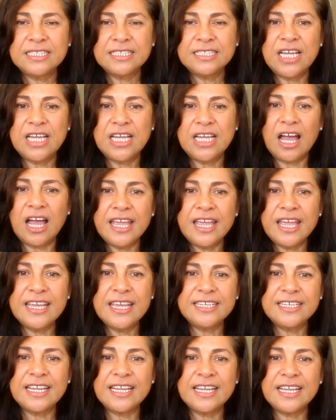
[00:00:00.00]

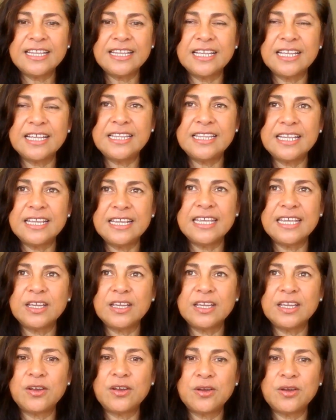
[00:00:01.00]
tired and
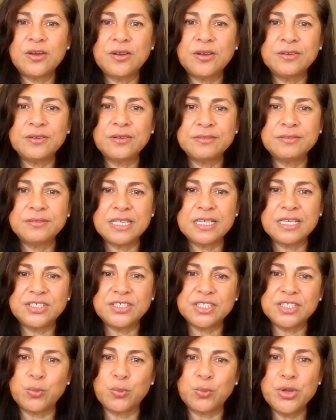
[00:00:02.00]
thinking, oh, it's
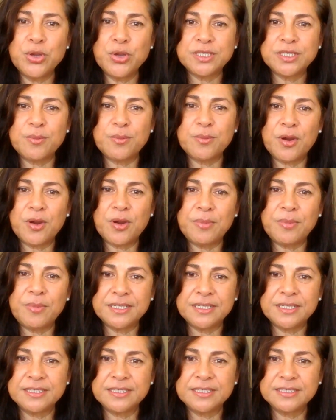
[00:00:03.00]
just work tomorrow. But
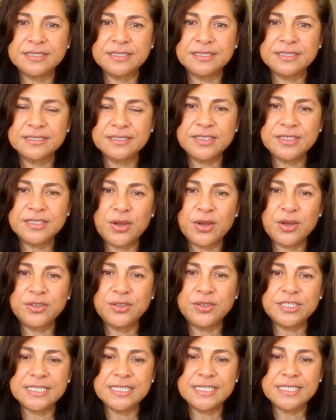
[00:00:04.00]
no,
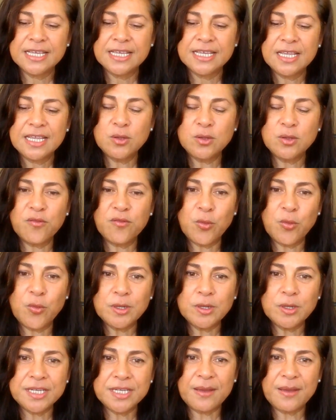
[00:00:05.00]
just look
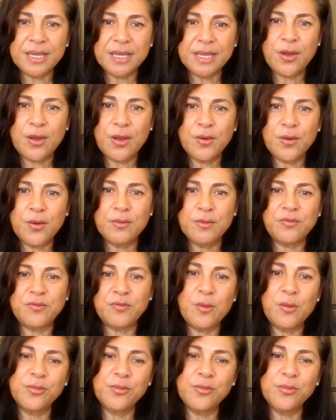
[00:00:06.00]
forward to coming home
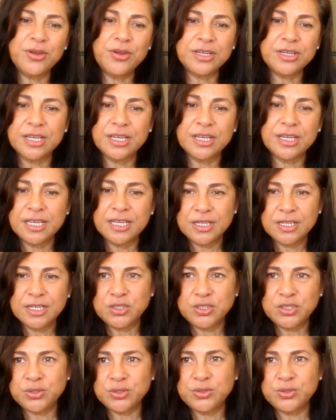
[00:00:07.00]
from work
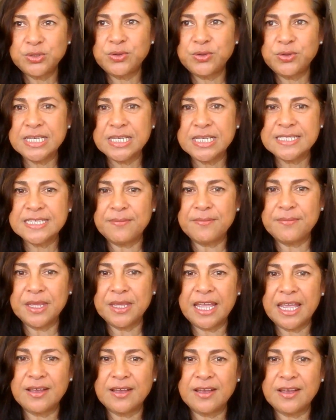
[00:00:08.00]
to doing
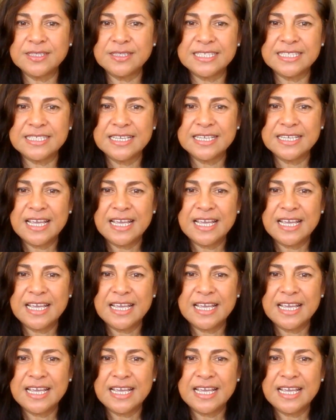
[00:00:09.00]
something else